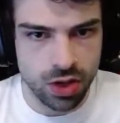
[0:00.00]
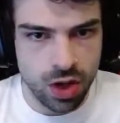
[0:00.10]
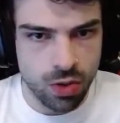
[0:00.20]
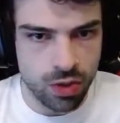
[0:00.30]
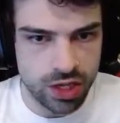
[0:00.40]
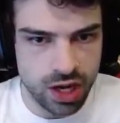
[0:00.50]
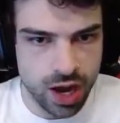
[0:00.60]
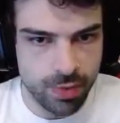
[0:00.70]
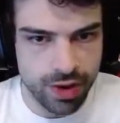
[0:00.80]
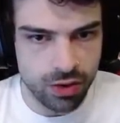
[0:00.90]
1 can
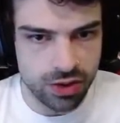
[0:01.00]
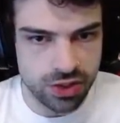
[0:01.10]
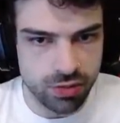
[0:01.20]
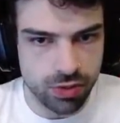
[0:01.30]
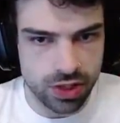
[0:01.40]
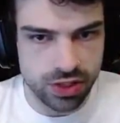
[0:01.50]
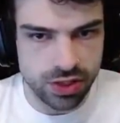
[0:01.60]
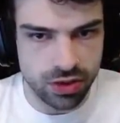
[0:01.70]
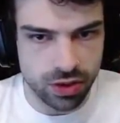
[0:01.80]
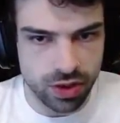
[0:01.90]
hop out onto the point and
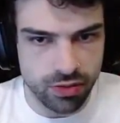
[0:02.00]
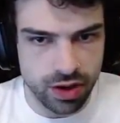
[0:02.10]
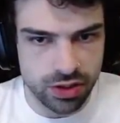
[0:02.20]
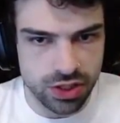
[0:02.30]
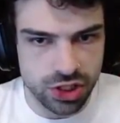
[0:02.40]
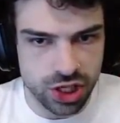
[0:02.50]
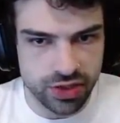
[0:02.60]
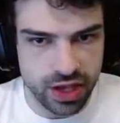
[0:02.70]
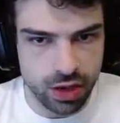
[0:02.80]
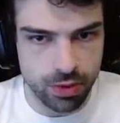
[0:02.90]
start looking around. You can check
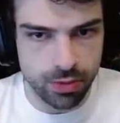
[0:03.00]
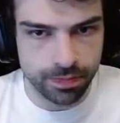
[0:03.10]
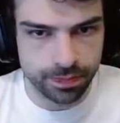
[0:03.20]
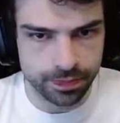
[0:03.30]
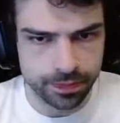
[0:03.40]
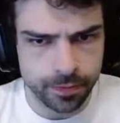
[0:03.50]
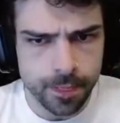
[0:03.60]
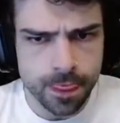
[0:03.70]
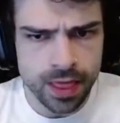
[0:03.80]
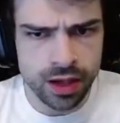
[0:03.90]
the elbow.
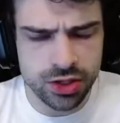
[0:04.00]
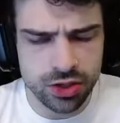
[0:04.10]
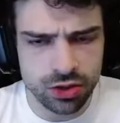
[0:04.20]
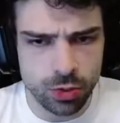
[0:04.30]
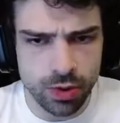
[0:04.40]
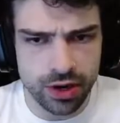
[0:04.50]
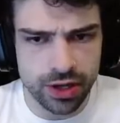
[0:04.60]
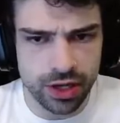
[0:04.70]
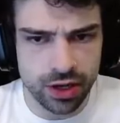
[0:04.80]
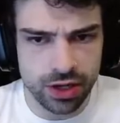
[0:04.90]
You can loop around in
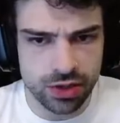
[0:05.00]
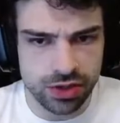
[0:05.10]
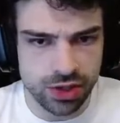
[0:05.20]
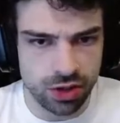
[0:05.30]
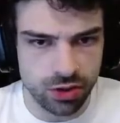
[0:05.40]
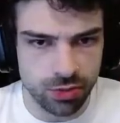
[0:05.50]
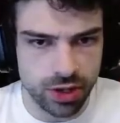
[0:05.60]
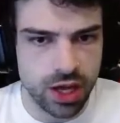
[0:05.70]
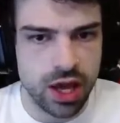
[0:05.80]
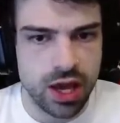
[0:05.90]
here, and you can secure the point.
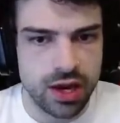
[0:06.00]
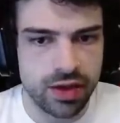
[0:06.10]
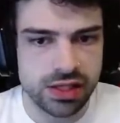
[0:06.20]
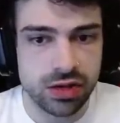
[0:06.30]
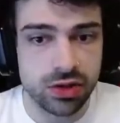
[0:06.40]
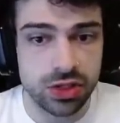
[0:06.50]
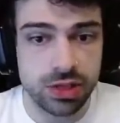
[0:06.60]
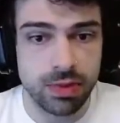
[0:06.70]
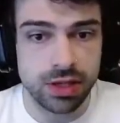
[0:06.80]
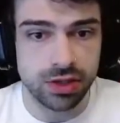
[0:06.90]
Now that's how your
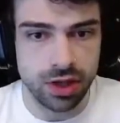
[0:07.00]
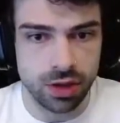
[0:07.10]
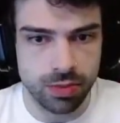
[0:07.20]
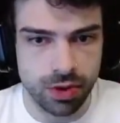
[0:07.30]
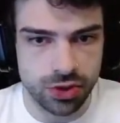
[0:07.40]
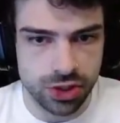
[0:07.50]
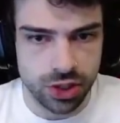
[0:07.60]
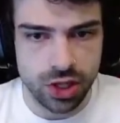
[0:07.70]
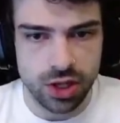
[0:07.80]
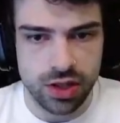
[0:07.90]
teammates are going to approach.
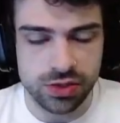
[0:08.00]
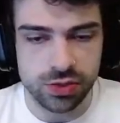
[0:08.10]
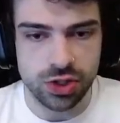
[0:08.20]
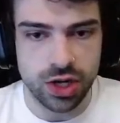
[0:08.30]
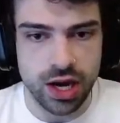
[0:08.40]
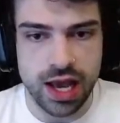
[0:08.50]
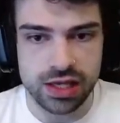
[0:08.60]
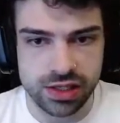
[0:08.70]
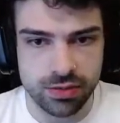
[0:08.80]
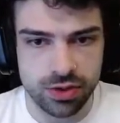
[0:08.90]
That's what you're going to
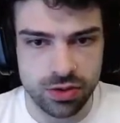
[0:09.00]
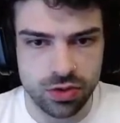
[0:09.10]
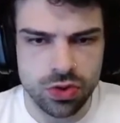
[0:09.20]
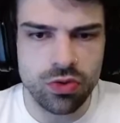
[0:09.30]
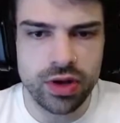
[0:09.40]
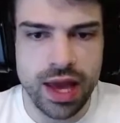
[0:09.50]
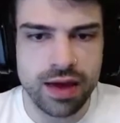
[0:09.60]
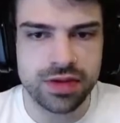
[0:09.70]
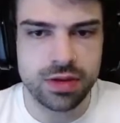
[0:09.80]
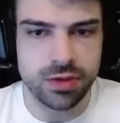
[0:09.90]
ask them to do. You don't really
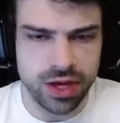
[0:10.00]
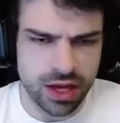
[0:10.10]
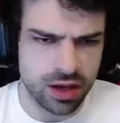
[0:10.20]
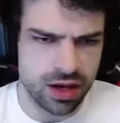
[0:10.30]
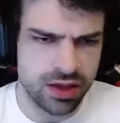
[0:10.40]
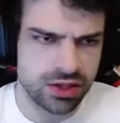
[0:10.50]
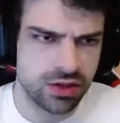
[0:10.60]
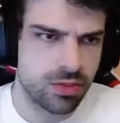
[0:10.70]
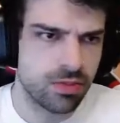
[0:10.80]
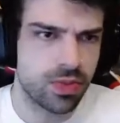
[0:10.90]
have to communicate a lot of that to
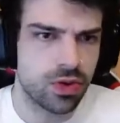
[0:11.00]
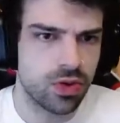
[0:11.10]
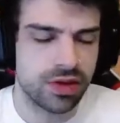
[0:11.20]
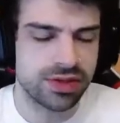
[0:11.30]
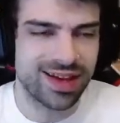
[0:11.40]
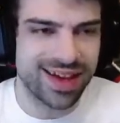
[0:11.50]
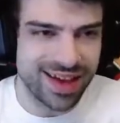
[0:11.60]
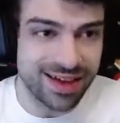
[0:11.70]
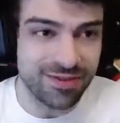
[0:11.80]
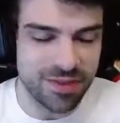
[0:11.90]
them. You don't have to like
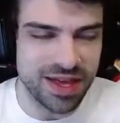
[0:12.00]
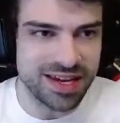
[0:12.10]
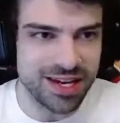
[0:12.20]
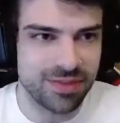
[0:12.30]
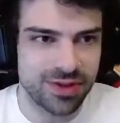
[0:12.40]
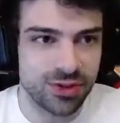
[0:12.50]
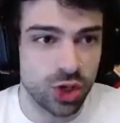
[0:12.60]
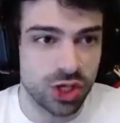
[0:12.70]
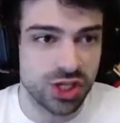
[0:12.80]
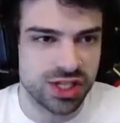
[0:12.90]
give them the in-depth
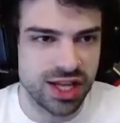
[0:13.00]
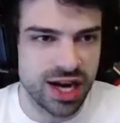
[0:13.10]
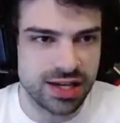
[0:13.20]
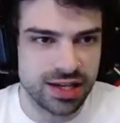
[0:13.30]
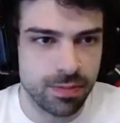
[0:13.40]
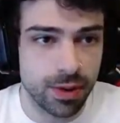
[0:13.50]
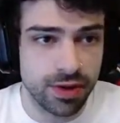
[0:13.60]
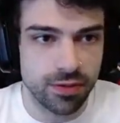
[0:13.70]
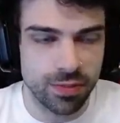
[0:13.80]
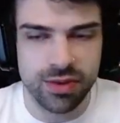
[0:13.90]
instructions that I did. But
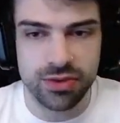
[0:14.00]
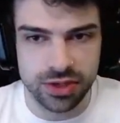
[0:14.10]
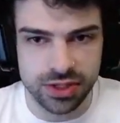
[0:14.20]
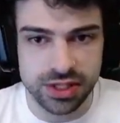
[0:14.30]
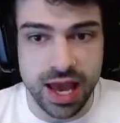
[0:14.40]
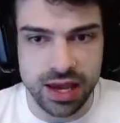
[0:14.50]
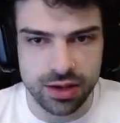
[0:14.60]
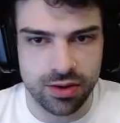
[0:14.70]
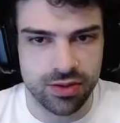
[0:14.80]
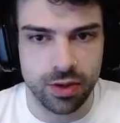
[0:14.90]
if you're playing with this stack, you
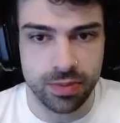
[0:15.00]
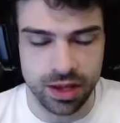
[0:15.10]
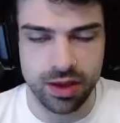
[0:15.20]
know, they'll be